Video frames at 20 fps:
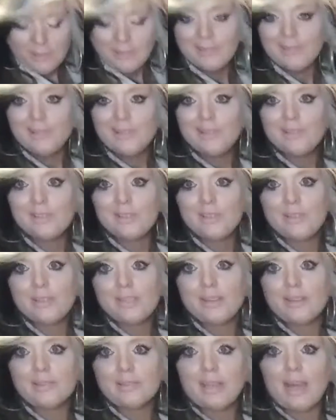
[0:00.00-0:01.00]
And as you can
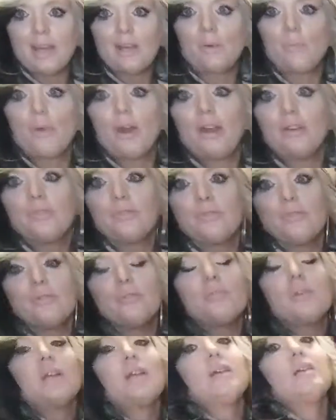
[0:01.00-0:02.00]
tell, it's kind of wearing through.